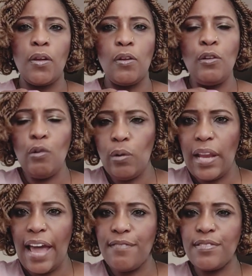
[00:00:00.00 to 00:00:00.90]

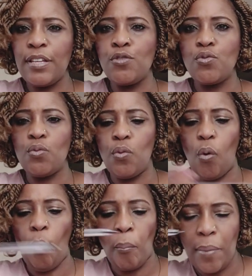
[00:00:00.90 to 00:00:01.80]
lowlifes into
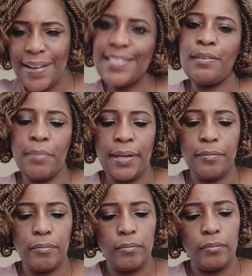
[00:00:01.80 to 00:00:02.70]
mighty men.
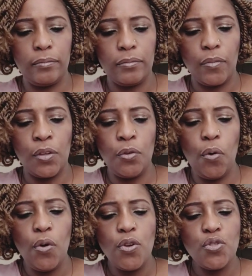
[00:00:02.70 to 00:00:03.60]
You
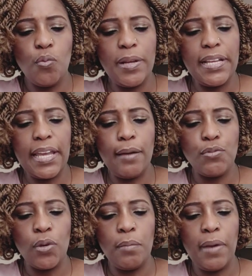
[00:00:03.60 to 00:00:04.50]
know, so when they came
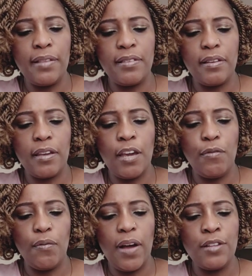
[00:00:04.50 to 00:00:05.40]
to him at the cave
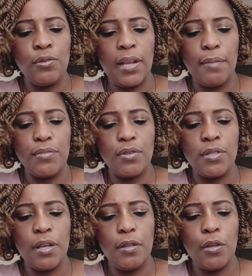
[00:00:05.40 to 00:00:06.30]
of Adullam,
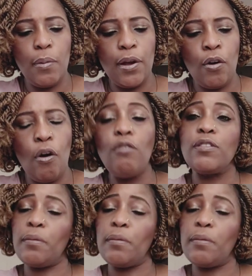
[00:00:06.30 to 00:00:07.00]
they were called, they